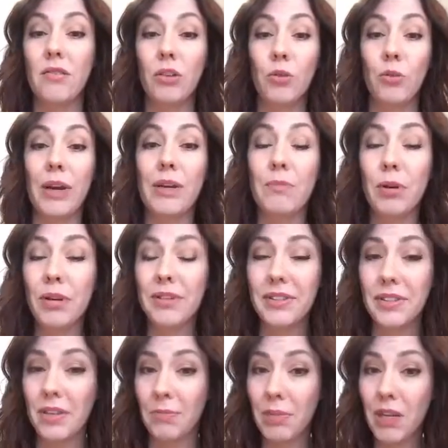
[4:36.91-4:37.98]
great
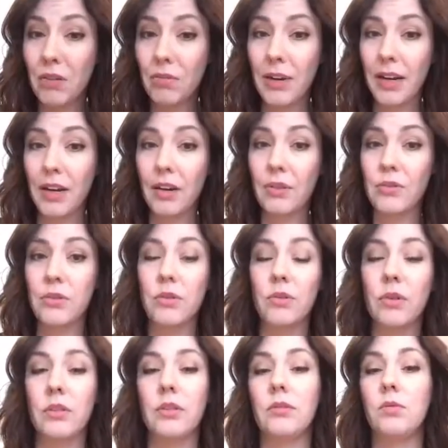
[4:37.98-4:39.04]
person to be around,
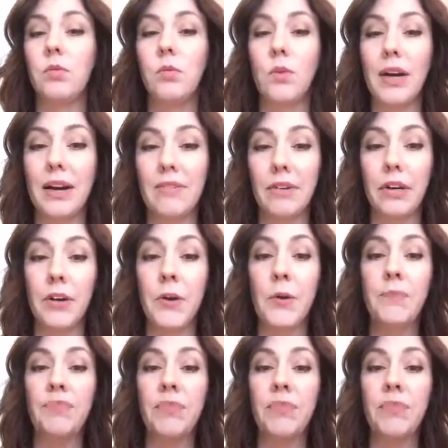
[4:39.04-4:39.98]
or whatever.